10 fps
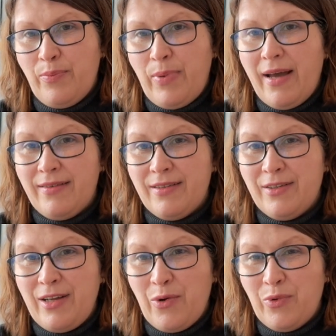
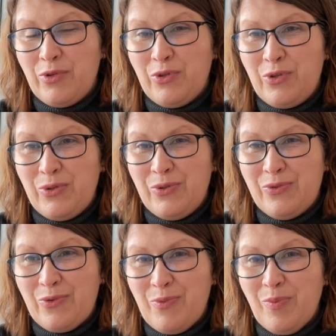pattern I want to use
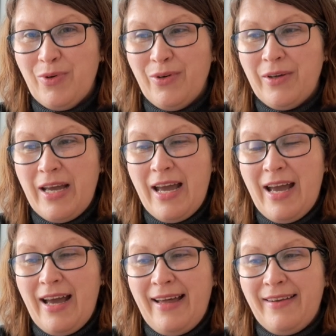from the book,
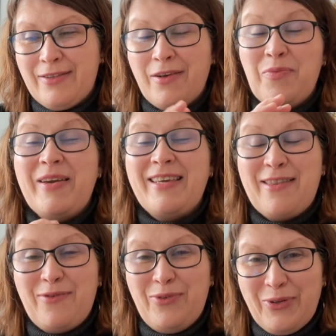and I started making
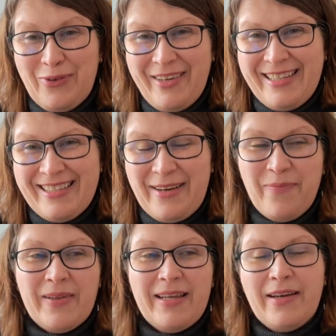the foot of it.
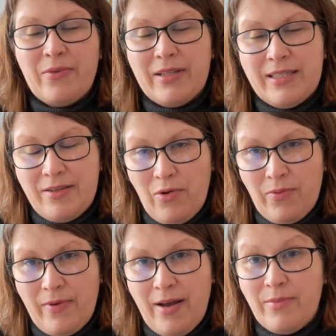But then I realized no,
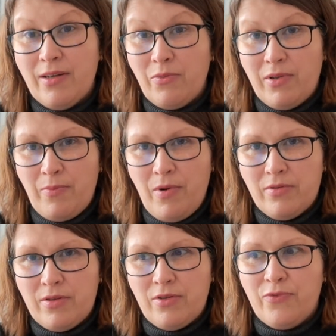I'm done with the
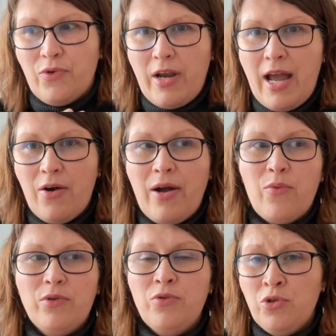monsters for now. I
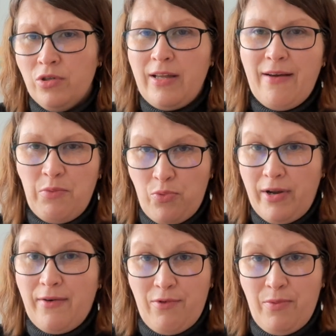want to just have a
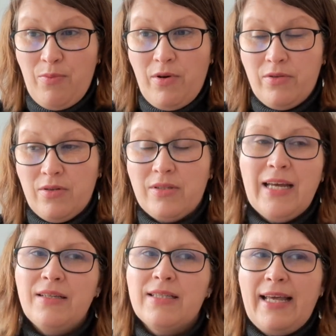break from the monsters.
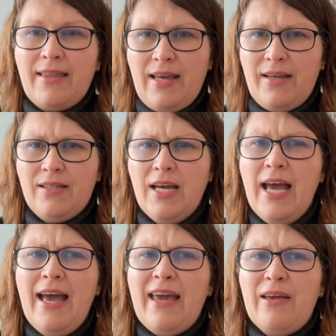That is like that.
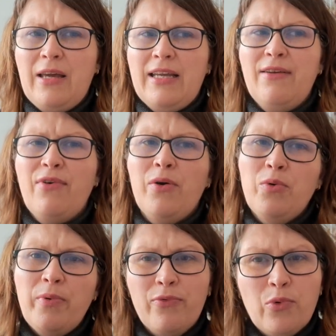And if I will
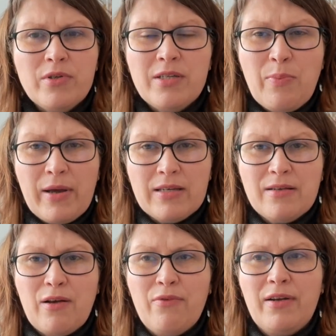be forcing
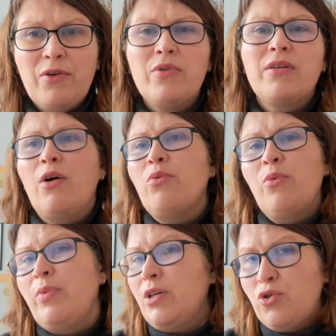myself, I know that I will not
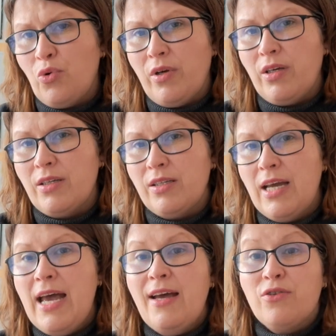be enjoying it.
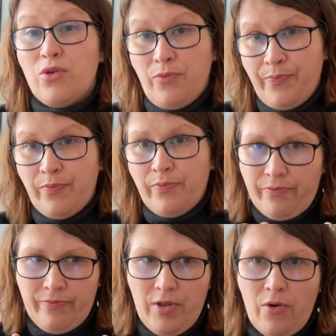So
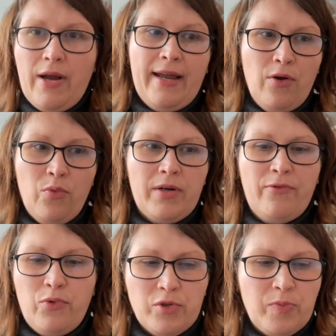no, I don't want to
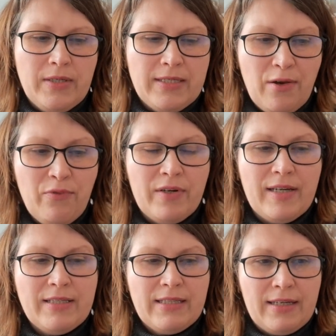force myself. And I
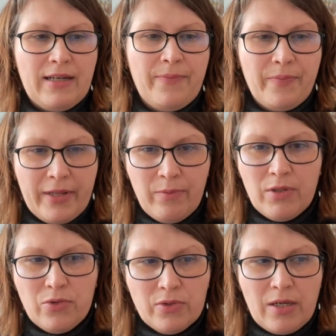said, let me
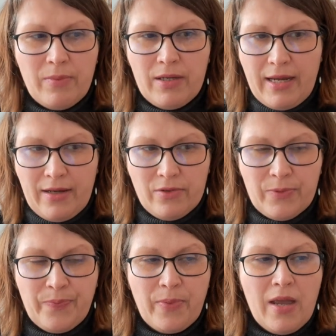do something else.
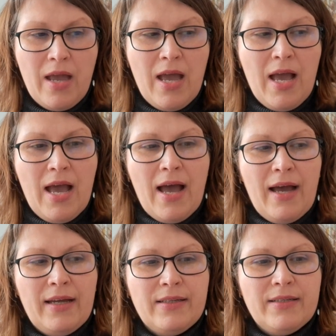
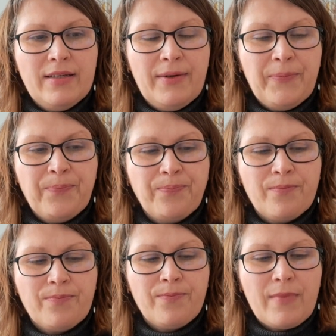And
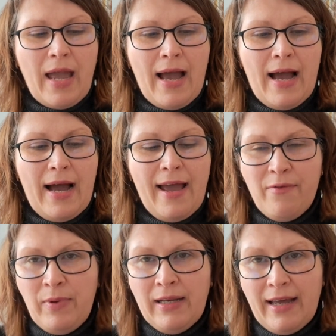I have
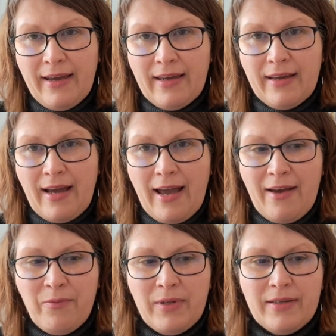
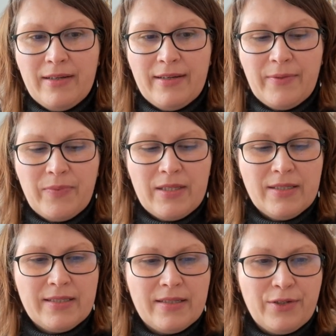been
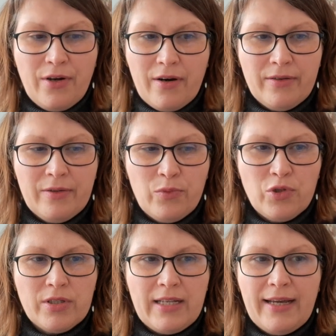this yarn
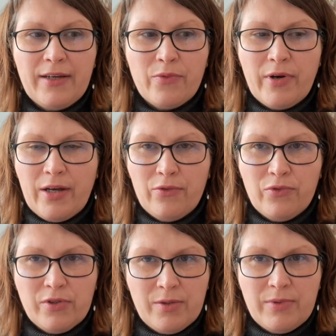which is lying around for
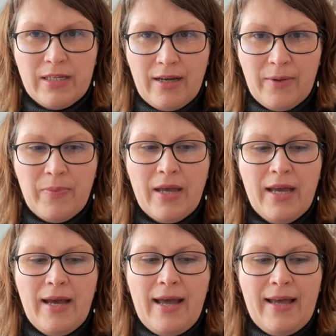some time,
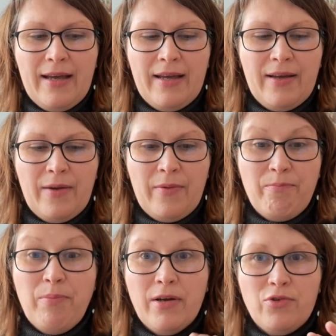a
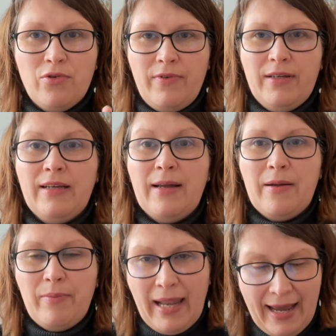bunch of it,
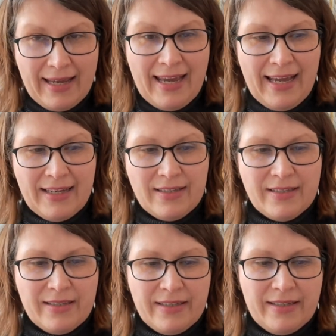black and
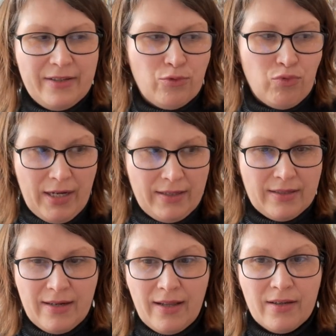red
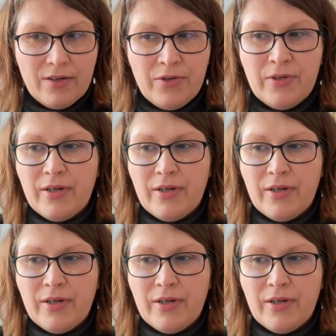colored,